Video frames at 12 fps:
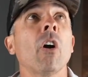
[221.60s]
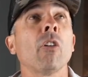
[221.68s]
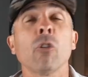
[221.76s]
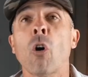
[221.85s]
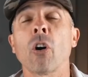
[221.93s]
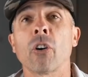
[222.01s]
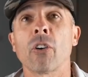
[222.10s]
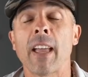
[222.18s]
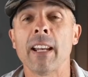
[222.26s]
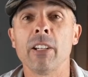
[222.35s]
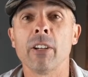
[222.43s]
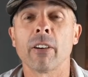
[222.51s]
longer
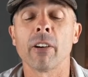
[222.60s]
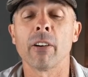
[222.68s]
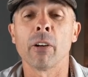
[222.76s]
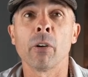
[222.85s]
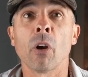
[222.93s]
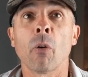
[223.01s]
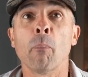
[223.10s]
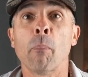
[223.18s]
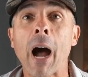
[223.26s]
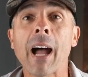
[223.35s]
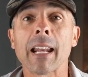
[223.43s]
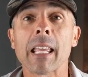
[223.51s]
than your
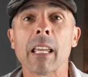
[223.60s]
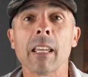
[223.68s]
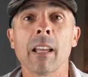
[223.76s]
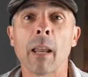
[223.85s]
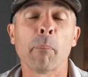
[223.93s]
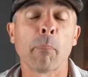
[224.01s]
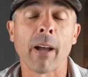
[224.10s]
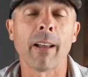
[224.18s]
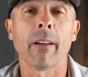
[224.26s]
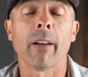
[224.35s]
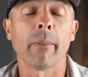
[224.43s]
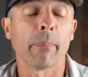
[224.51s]
body and put
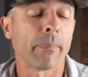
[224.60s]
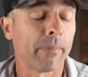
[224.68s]
a,